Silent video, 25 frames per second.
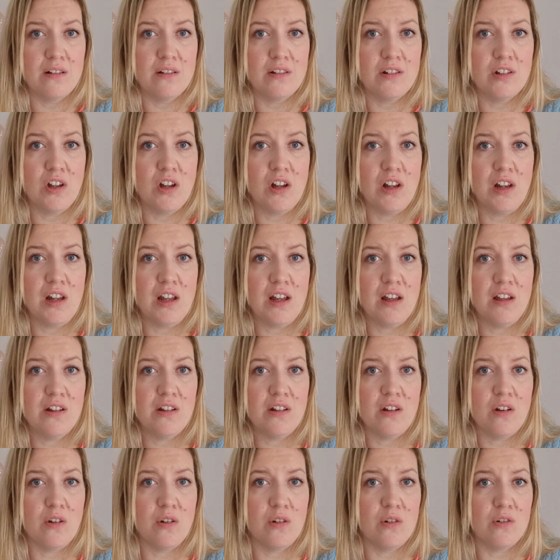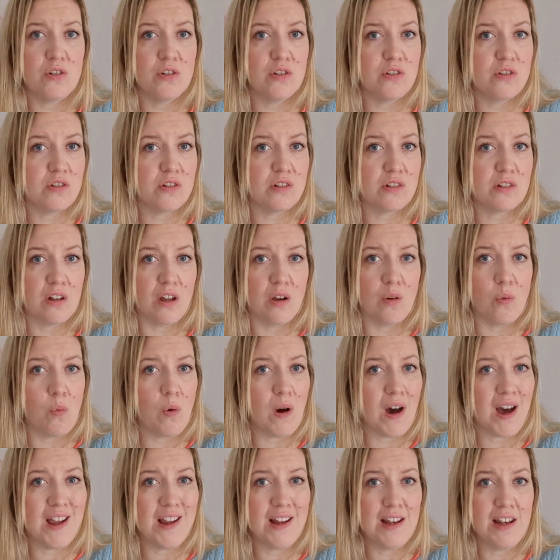colour or just a
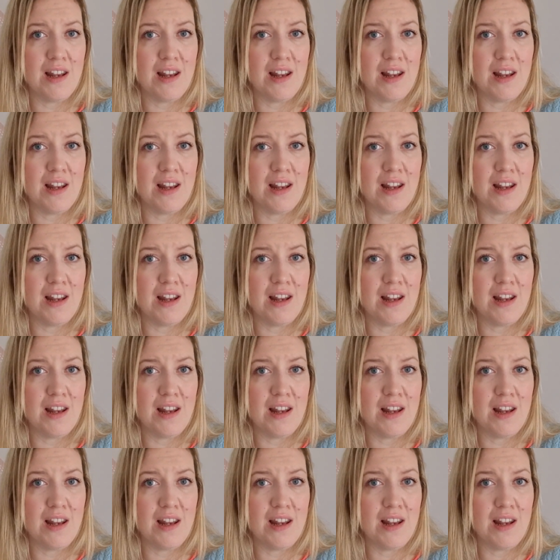white